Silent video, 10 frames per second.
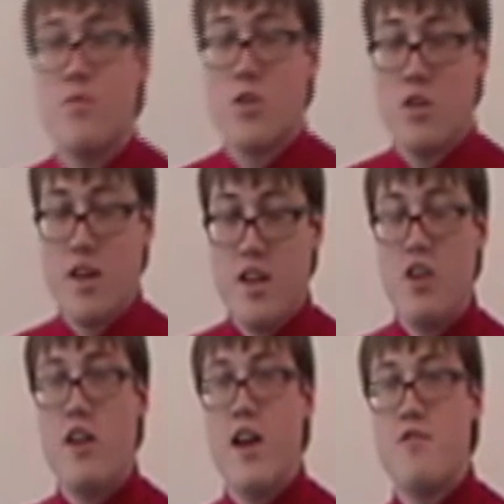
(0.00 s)
All right,
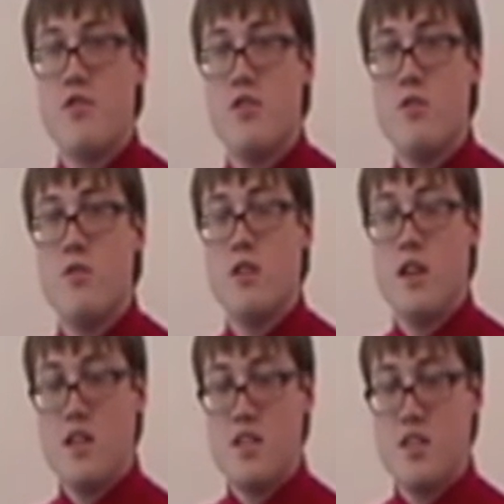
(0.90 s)
good afternoon,
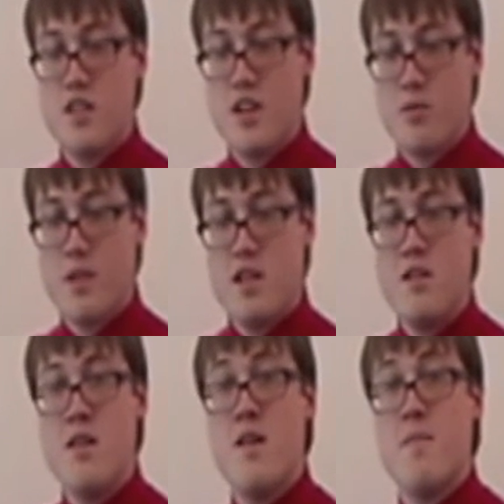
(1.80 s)
ladies and
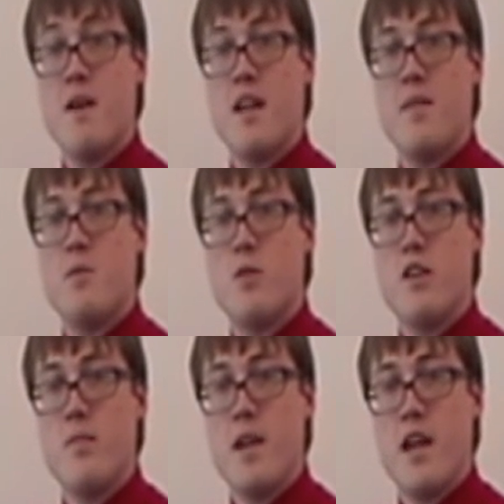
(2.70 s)
gentlemen. My name is
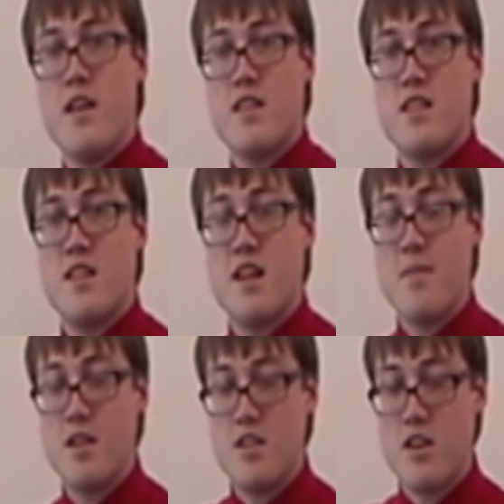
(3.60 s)
William Mannix, and I'm
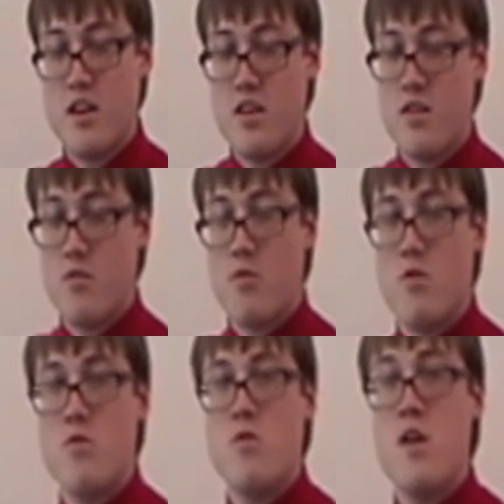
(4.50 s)
going to talk you
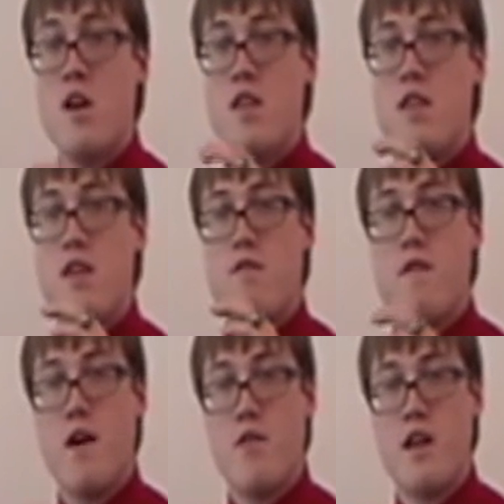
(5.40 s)
through the
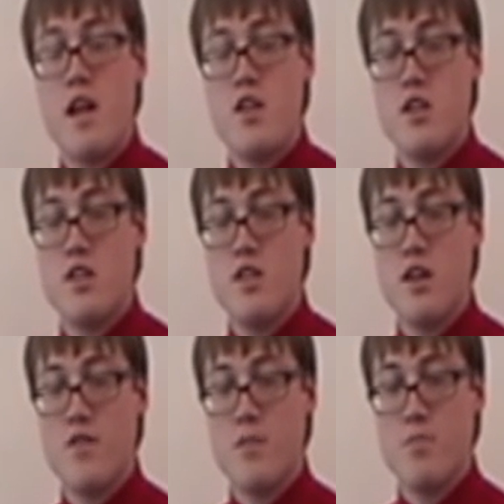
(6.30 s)
foundations
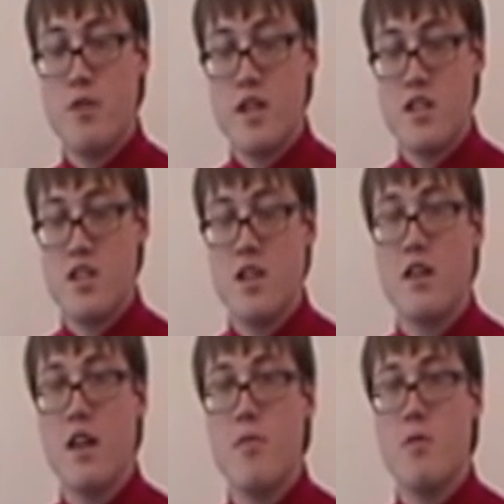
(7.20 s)
of the British
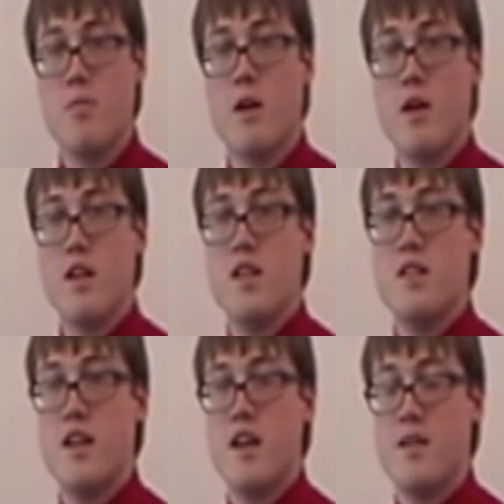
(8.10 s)
Labour Party
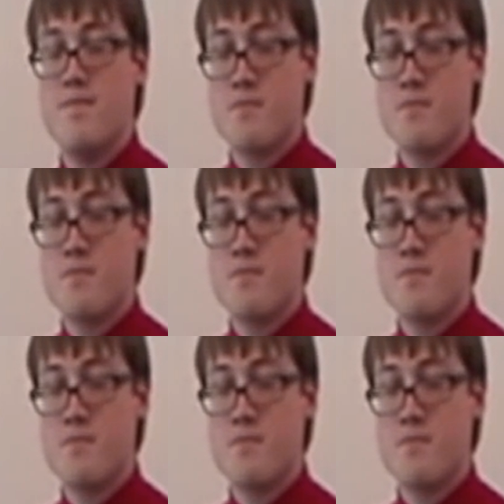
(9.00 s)
today.